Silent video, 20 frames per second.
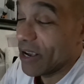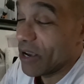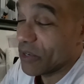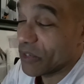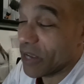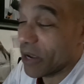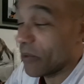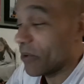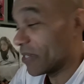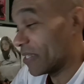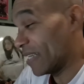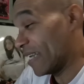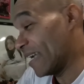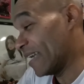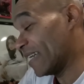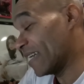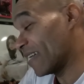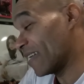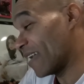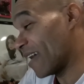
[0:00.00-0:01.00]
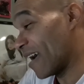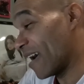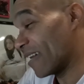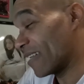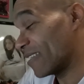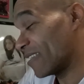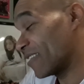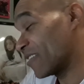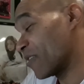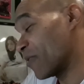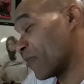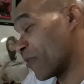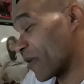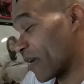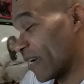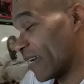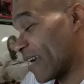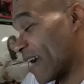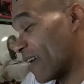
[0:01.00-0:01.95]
So I wasn't eating a lot and still working